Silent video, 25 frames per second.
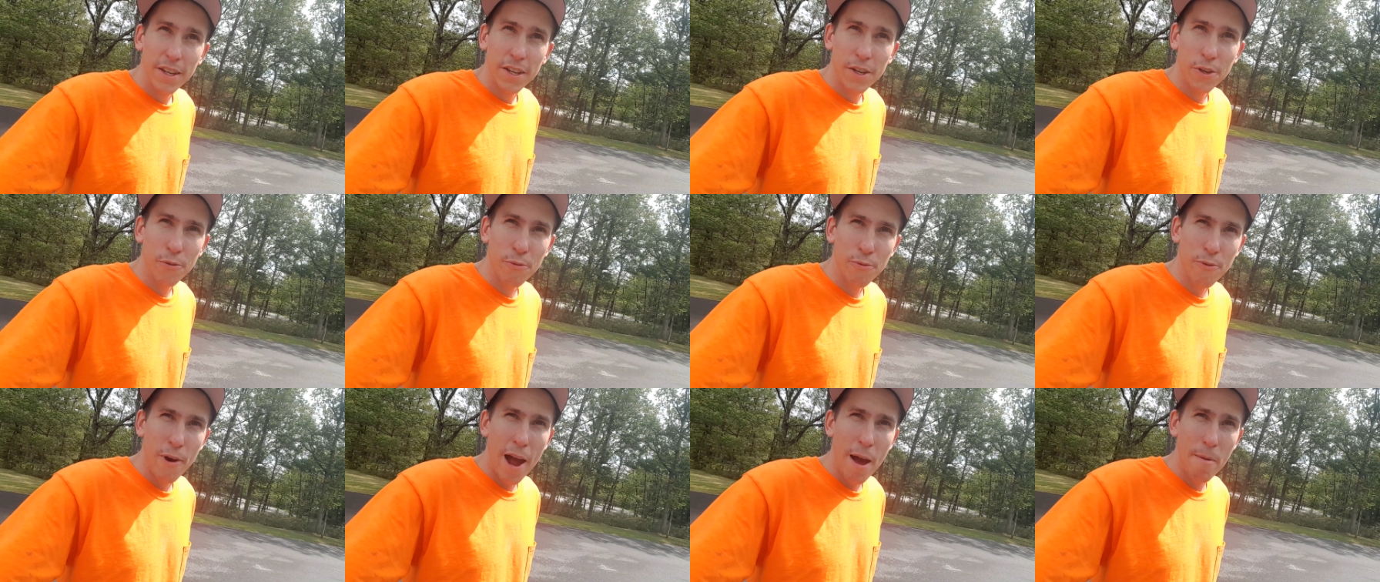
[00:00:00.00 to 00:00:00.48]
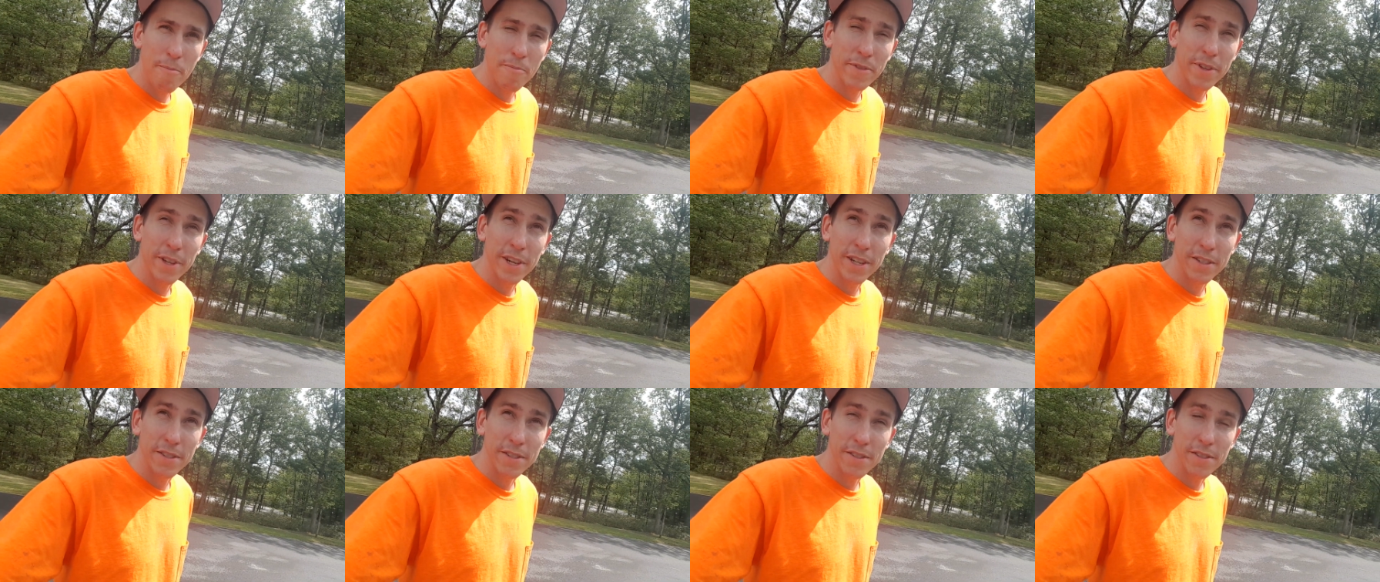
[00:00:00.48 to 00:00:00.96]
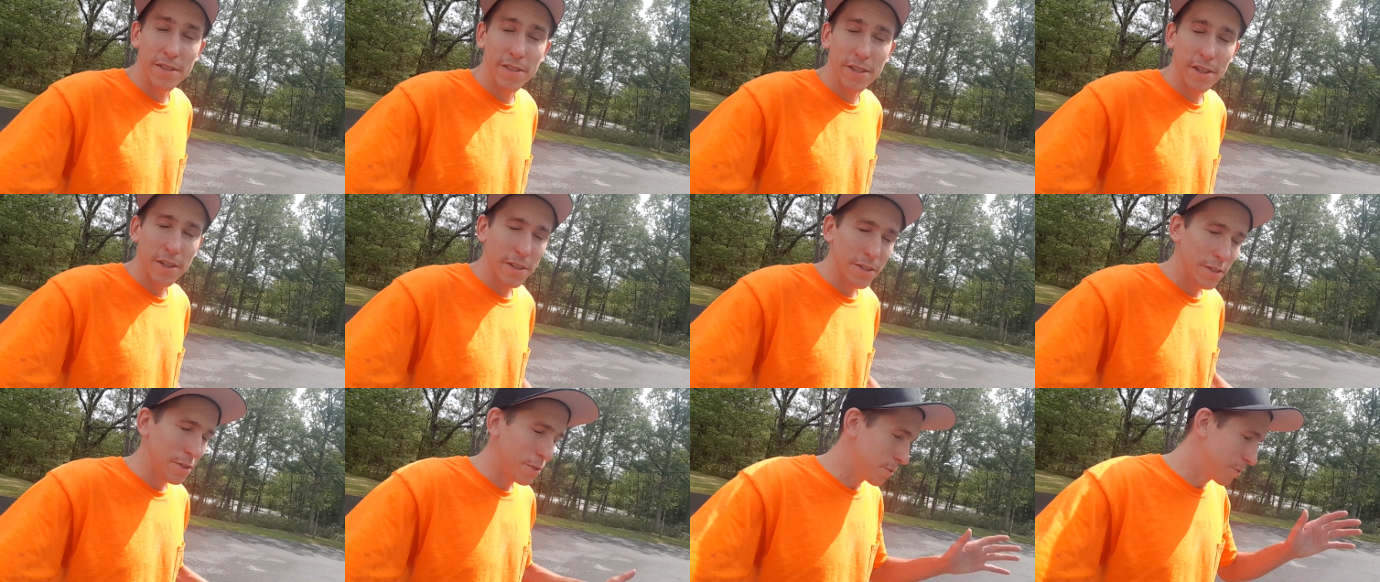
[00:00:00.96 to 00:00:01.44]
crap that I just see
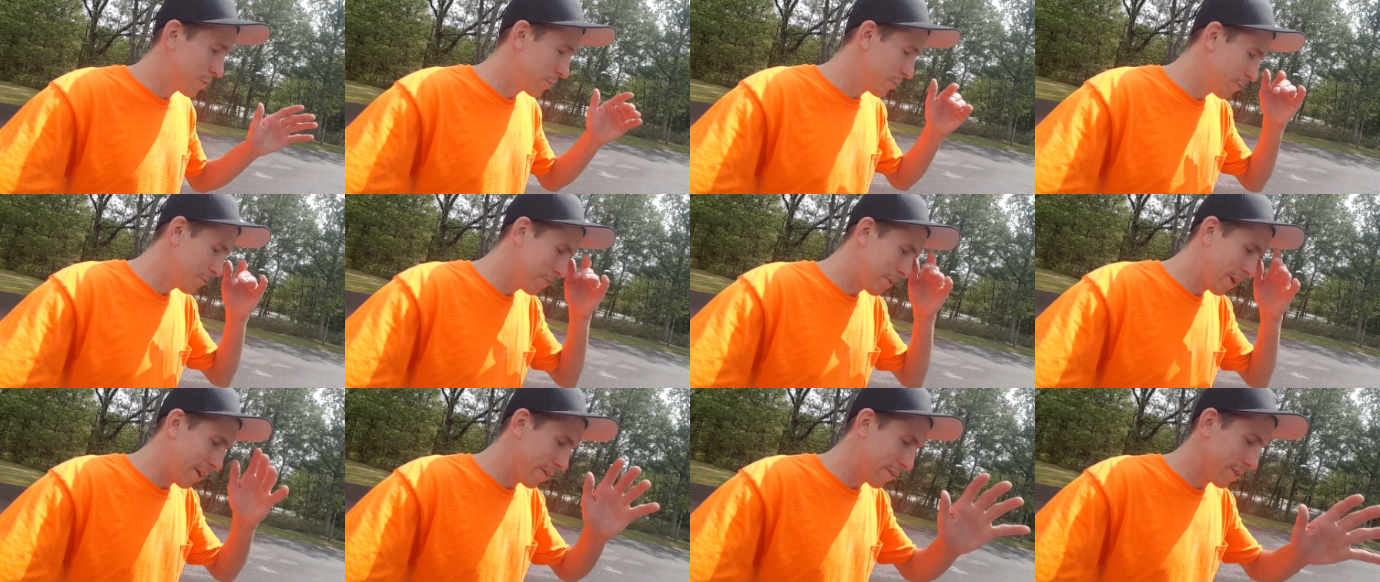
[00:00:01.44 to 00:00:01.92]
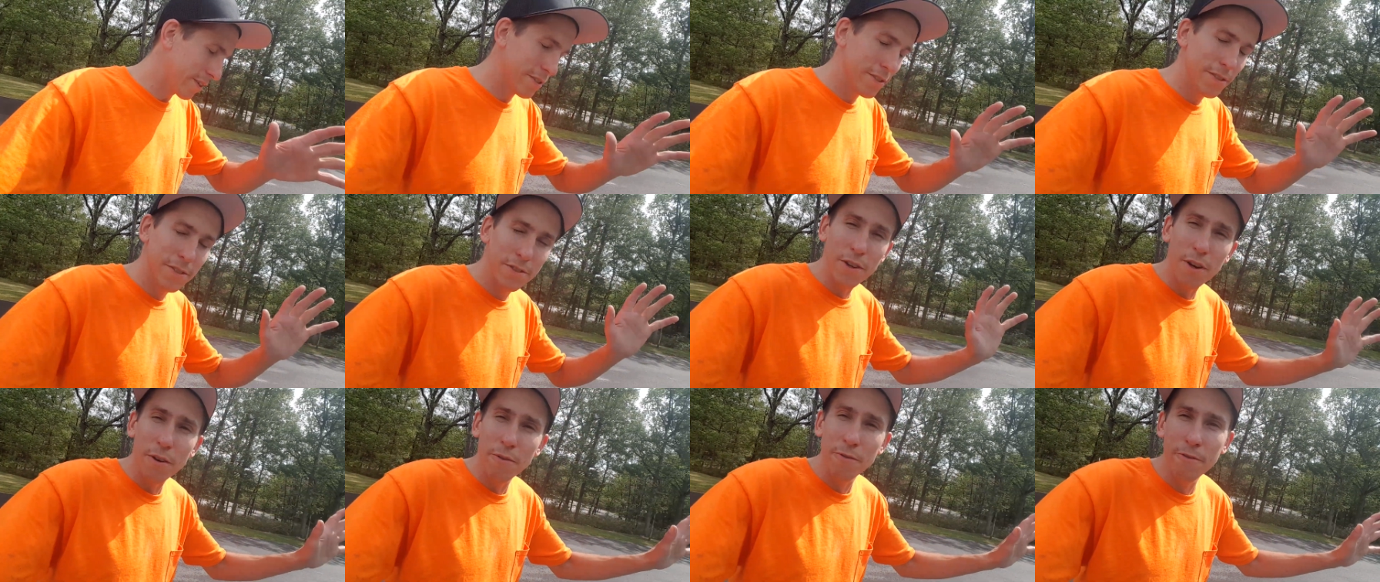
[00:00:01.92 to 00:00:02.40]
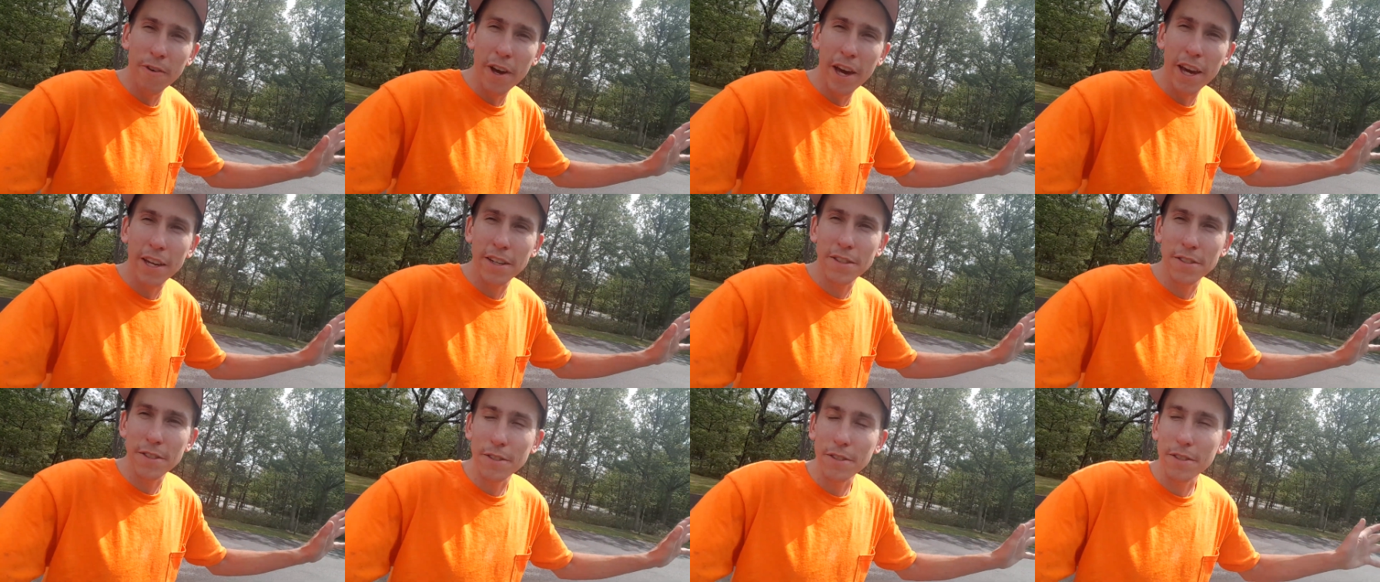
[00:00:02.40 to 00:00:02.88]
on YouTube nowadays. It's all
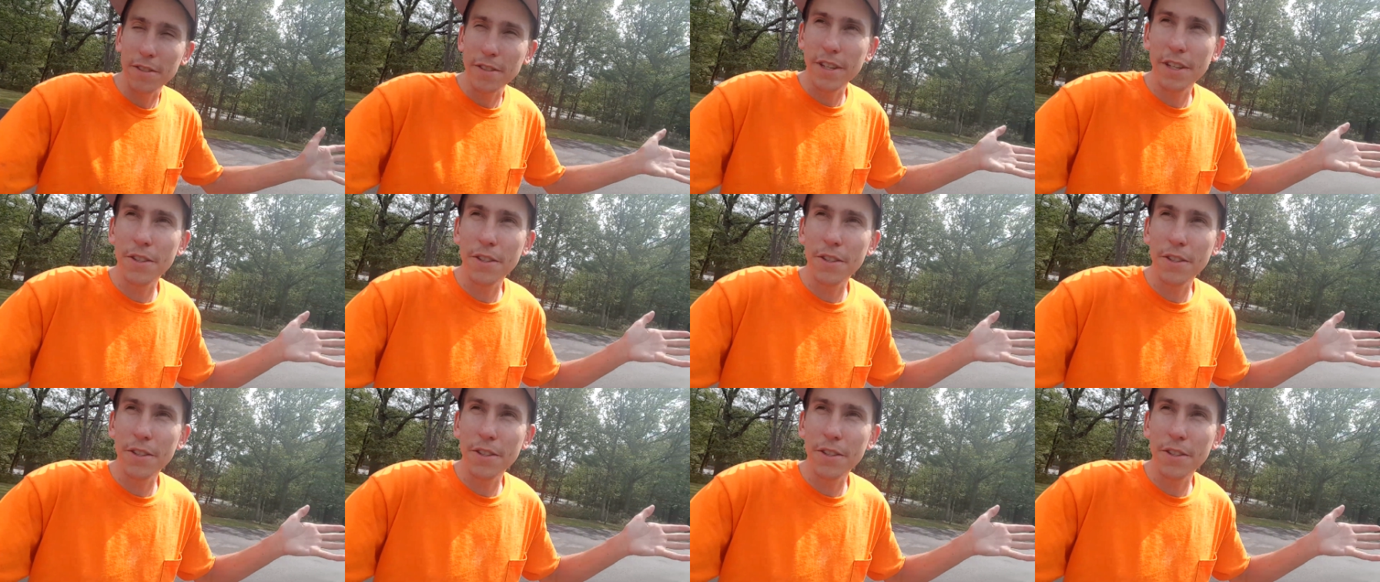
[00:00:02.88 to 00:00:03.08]
fake, dude.